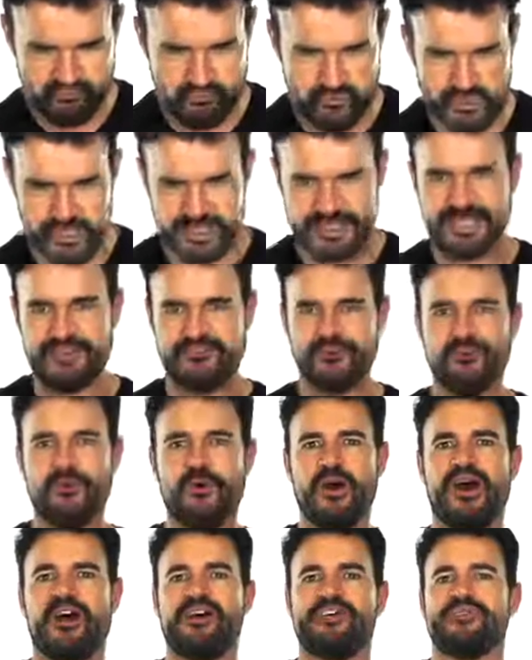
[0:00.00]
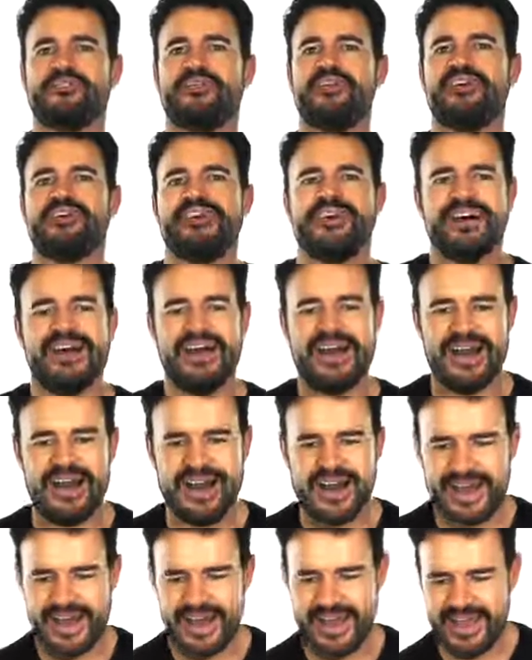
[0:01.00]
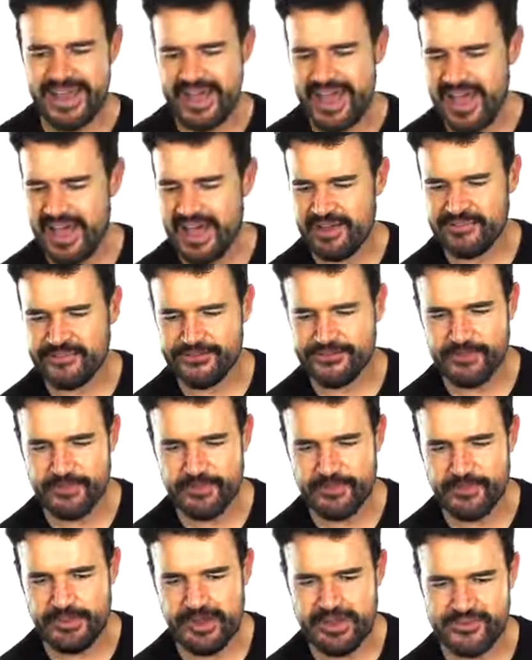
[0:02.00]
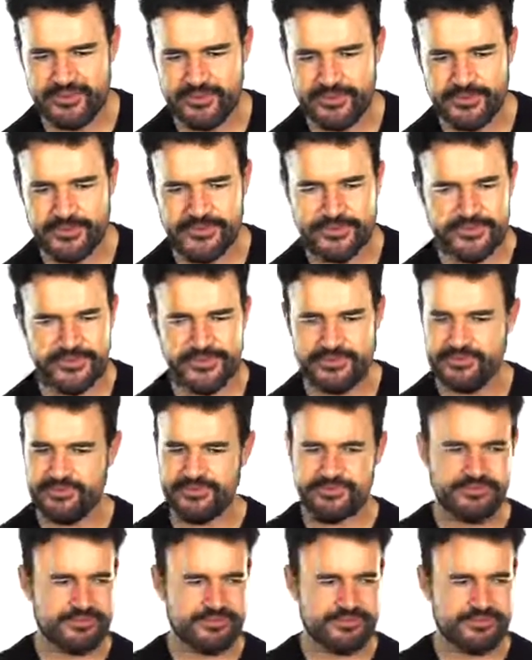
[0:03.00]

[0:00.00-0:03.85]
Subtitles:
Because otherwise, I have sore muscles